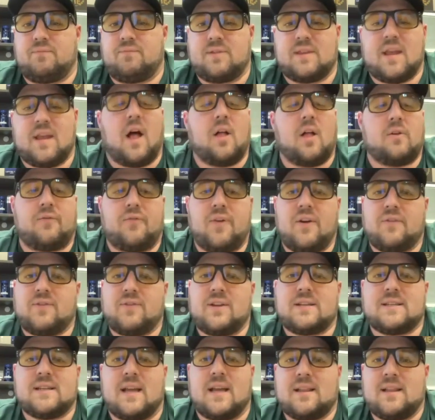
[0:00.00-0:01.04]

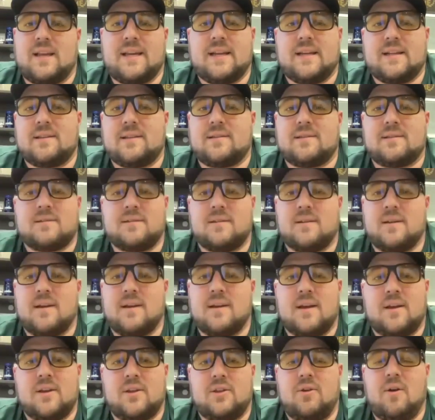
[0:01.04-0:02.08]
50-cent leads,
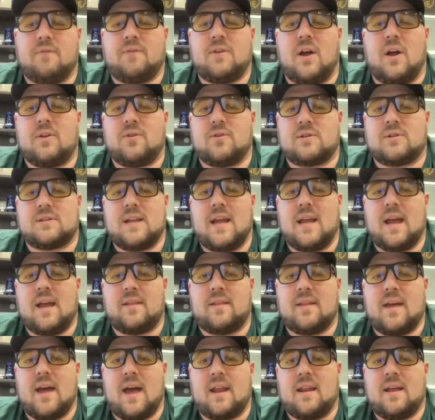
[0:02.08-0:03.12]
you have to
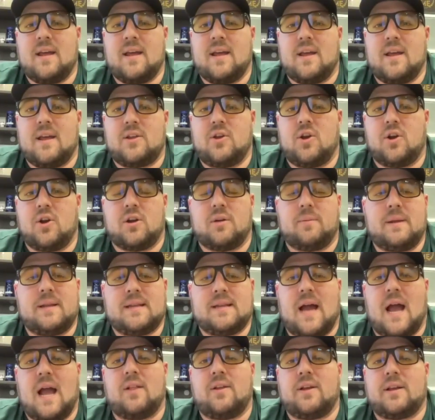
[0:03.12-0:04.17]
understand that you're going to be
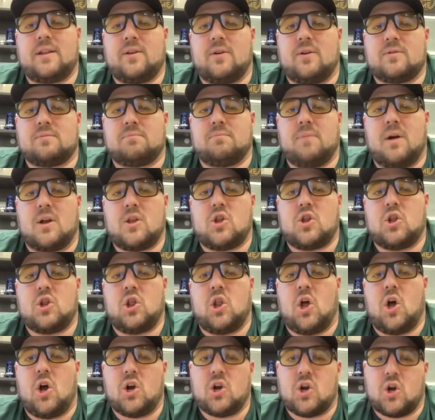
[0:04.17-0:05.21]
dialing those much
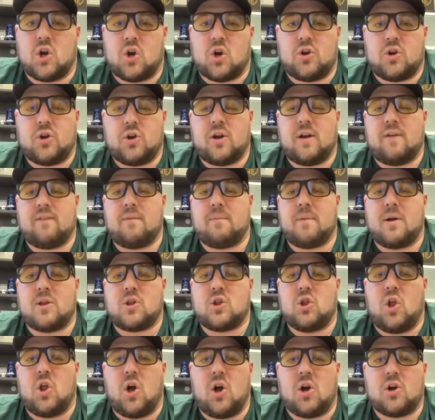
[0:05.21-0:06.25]
longer. You're going to have a much
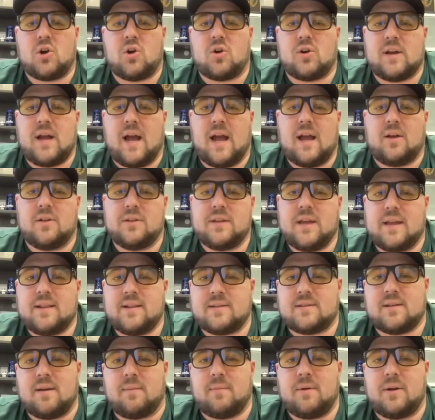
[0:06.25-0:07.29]
longer dial day than
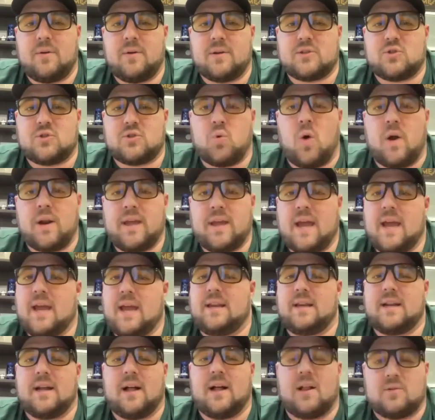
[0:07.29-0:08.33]
somebody who has
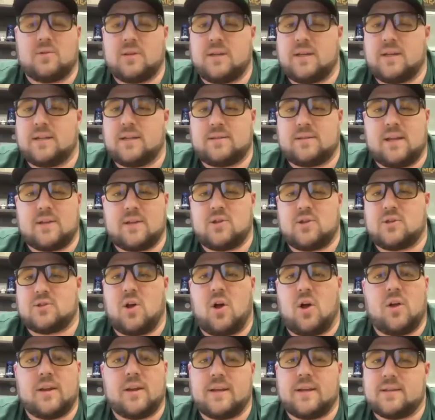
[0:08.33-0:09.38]
$20 $80 leads. That's just
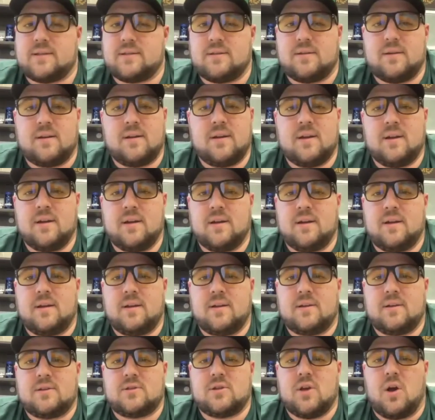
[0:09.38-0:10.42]
all it is.
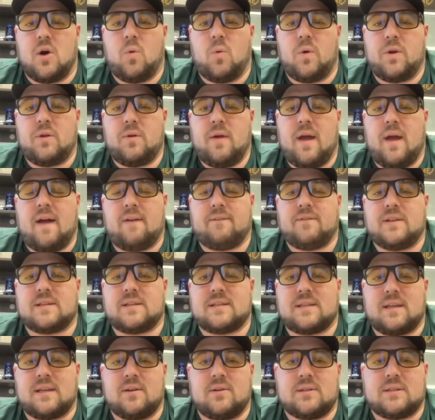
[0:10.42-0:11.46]
So when you have the
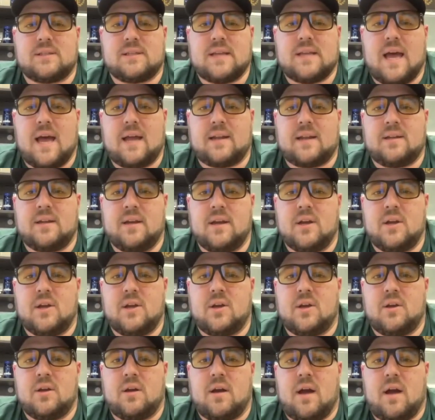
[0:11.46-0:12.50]
skill set,
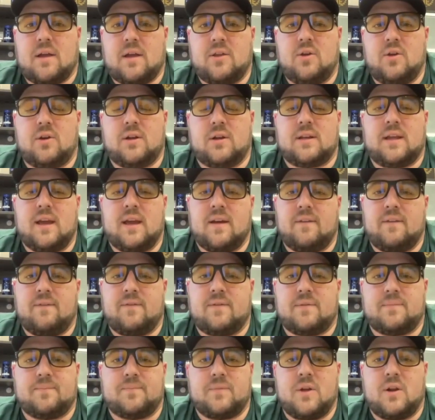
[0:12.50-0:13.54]
you could
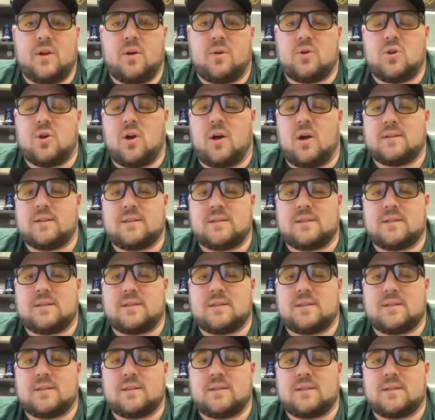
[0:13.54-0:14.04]
give, Sean